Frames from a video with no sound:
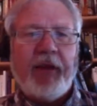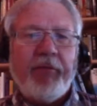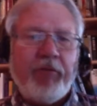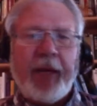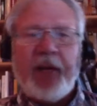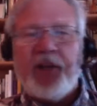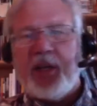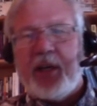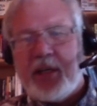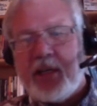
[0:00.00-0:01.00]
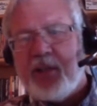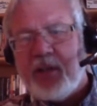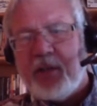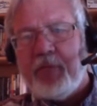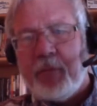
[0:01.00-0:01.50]
information and
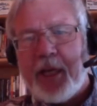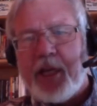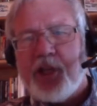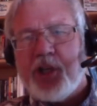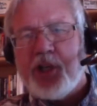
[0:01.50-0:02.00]
disinformation.